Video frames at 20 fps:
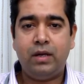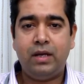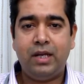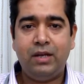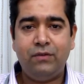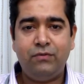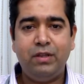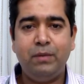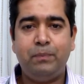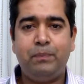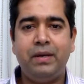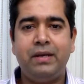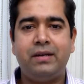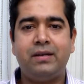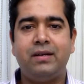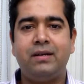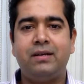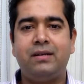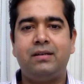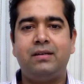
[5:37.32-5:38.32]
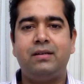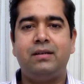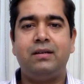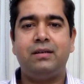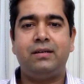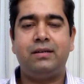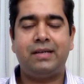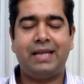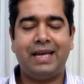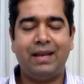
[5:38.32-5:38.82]
If the patient
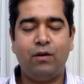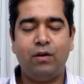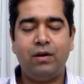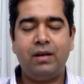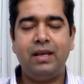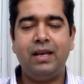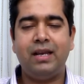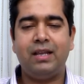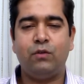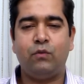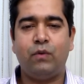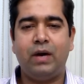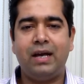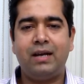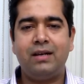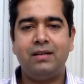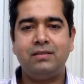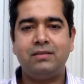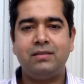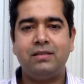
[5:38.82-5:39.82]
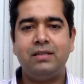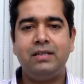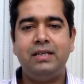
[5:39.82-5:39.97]
cannot clear the virus,